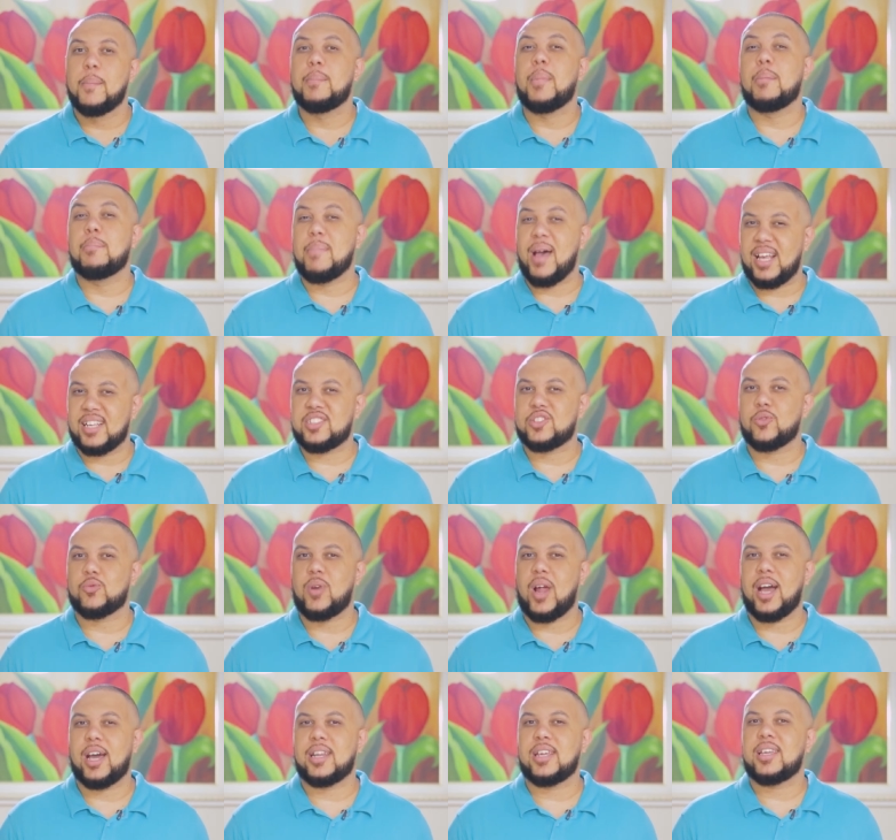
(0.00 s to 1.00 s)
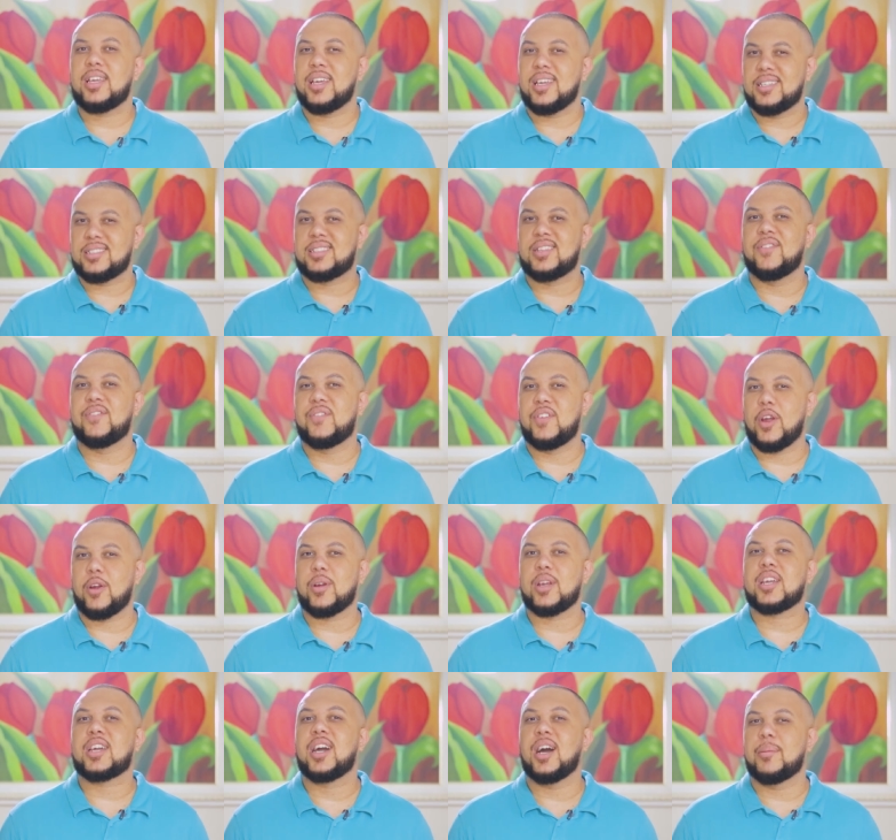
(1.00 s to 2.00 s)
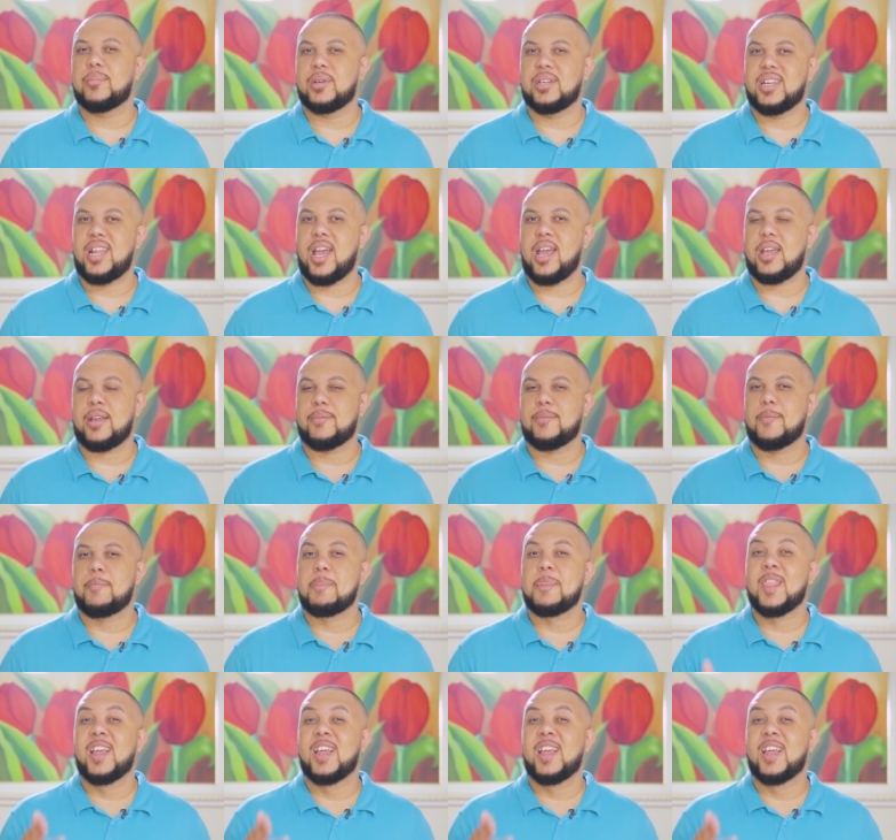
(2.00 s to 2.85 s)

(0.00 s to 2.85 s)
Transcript: but Maserati is the very common name.